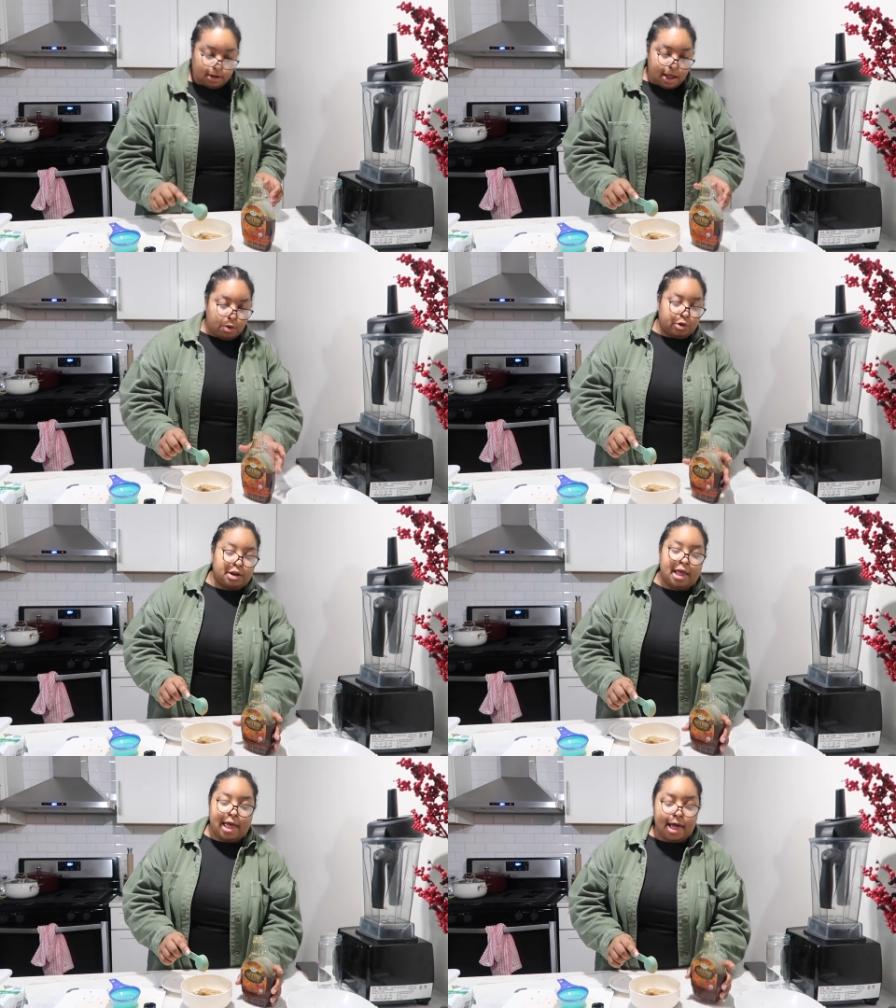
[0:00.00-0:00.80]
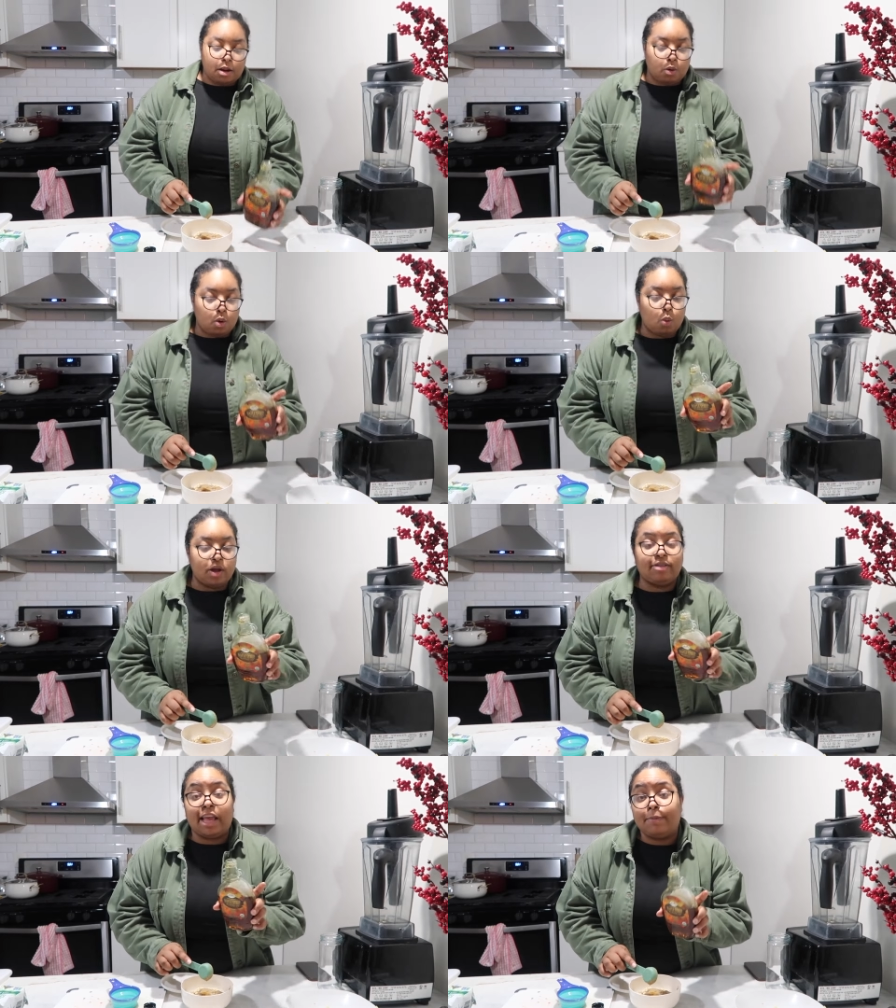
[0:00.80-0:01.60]
Now we're gonna add
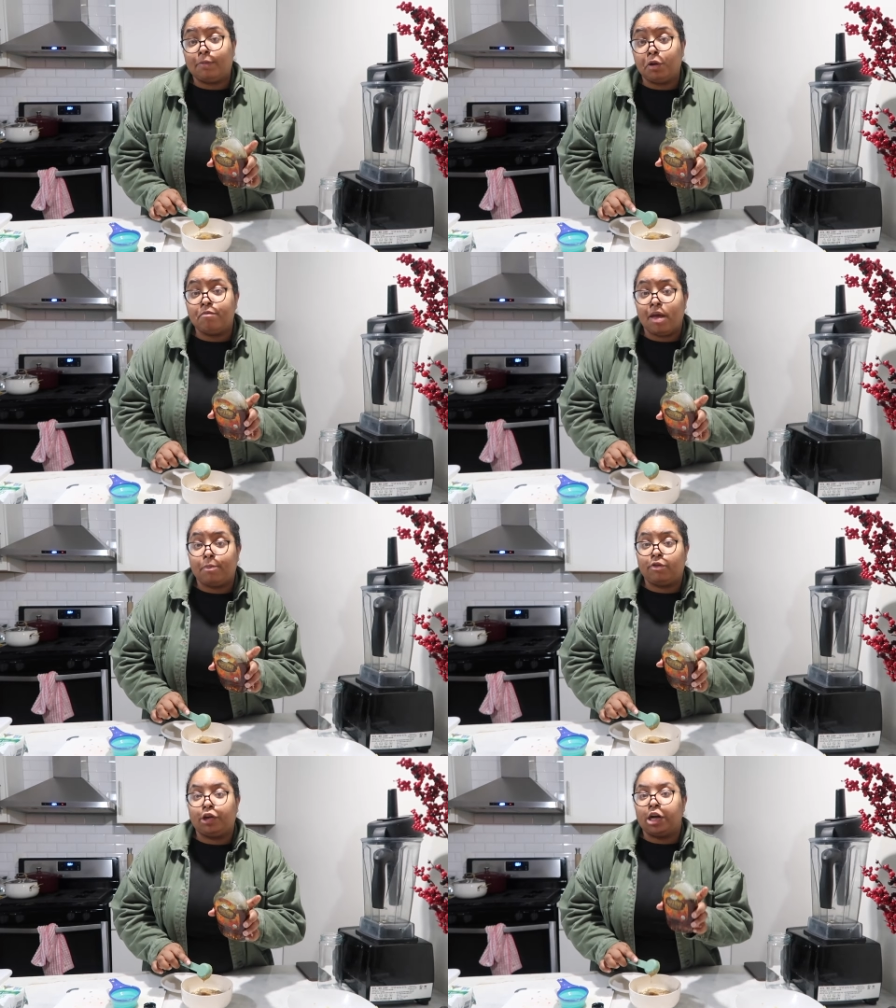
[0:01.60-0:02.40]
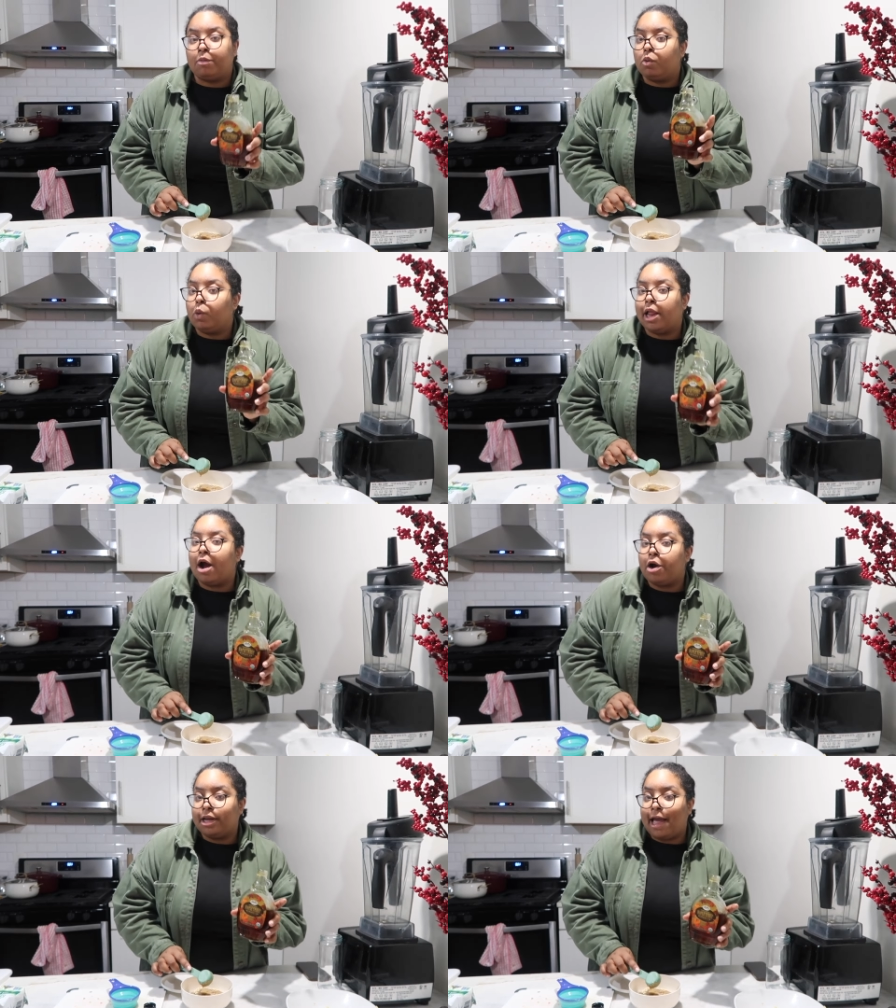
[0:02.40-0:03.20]
one tablespoon of maple syrup. Well,
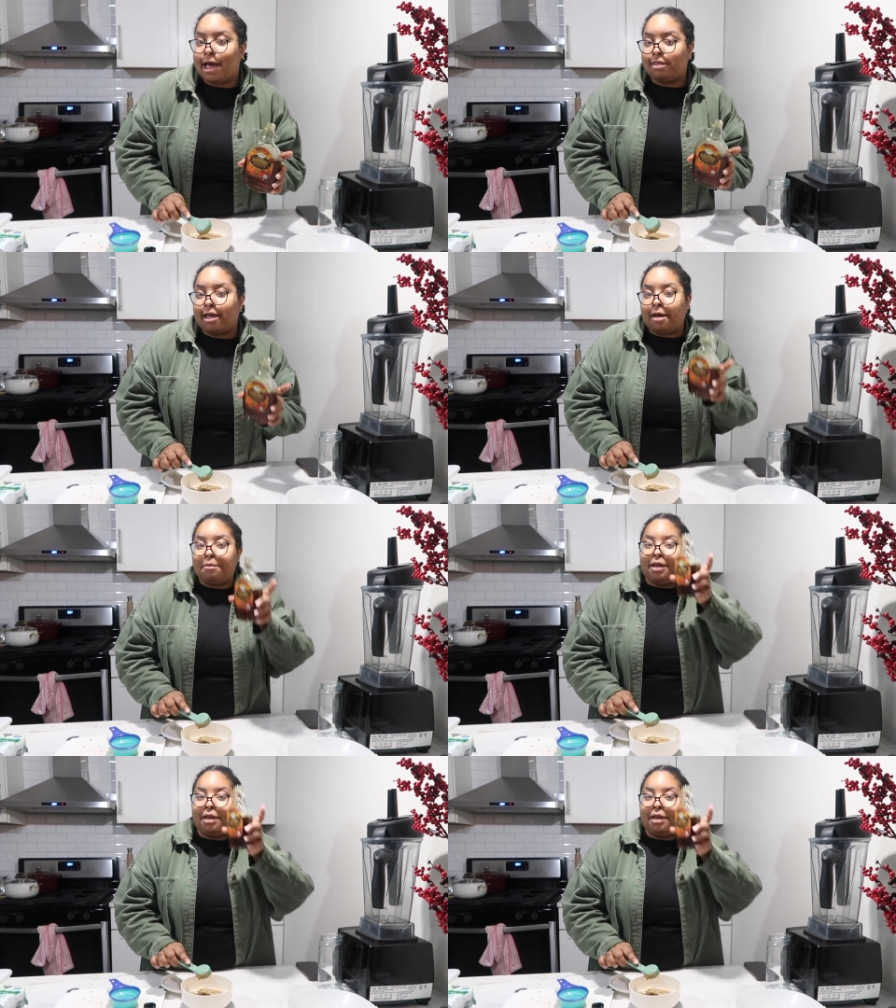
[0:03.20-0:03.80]
I already added that,